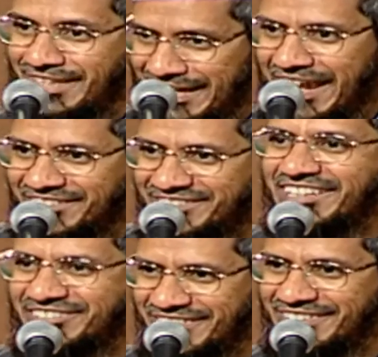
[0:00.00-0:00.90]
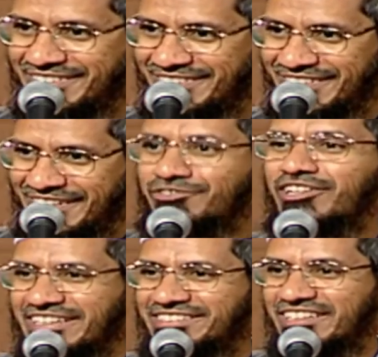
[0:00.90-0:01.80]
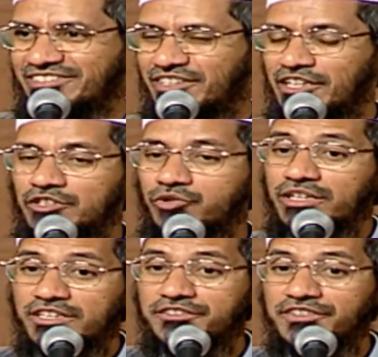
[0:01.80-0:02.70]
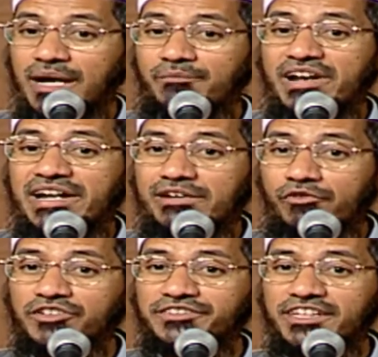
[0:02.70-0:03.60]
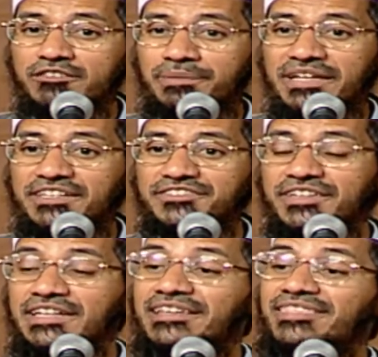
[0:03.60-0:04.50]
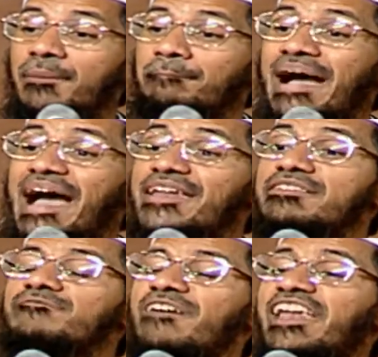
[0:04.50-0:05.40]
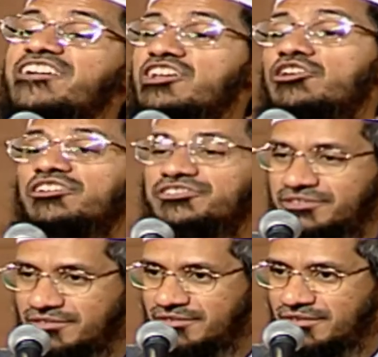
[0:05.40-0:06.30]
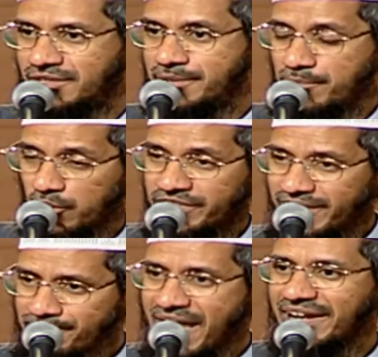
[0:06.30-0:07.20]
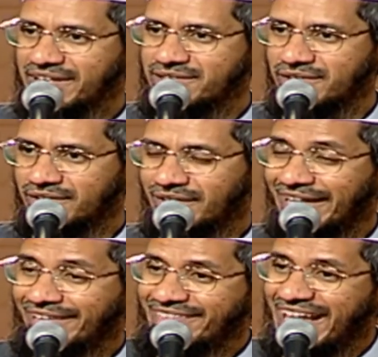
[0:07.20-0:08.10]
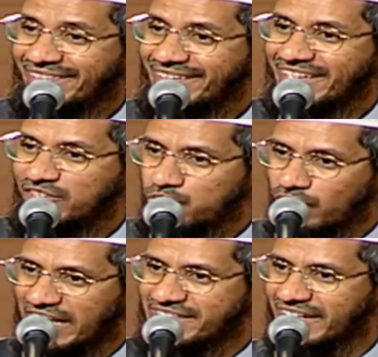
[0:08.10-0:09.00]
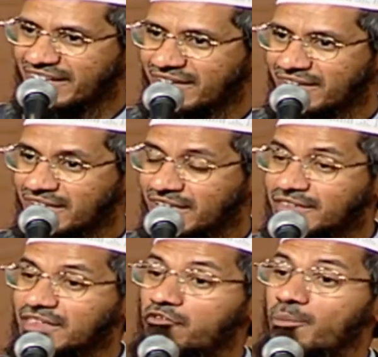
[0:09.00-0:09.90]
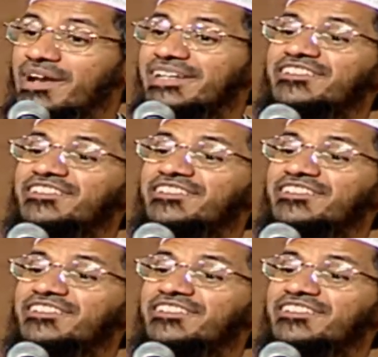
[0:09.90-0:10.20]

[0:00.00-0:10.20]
Allah is just, he's not unjust. So in Islam, when a divorce takes place, the man is in financial loss. Because in marriage, in the other Hindu culture, the woman